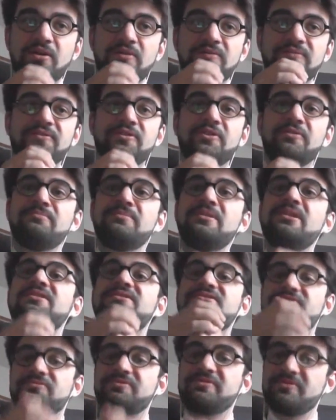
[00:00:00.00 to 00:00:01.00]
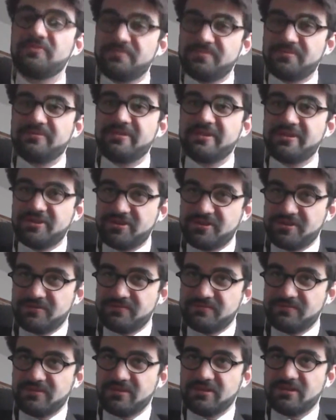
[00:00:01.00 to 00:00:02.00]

of a military operation.